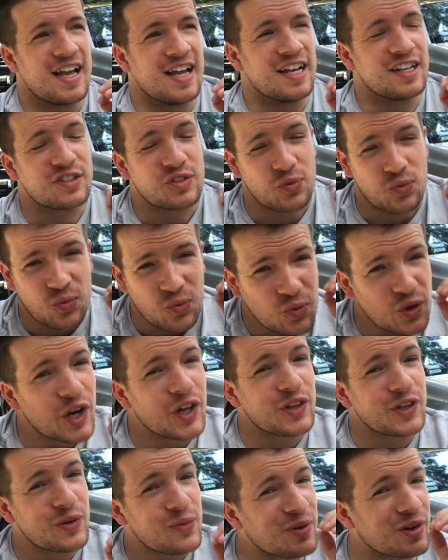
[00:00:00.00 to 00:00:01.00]
It's
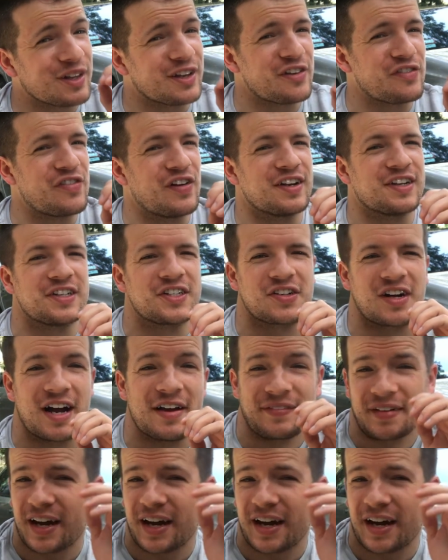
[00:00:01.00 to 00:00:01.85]
really, really fun to drive.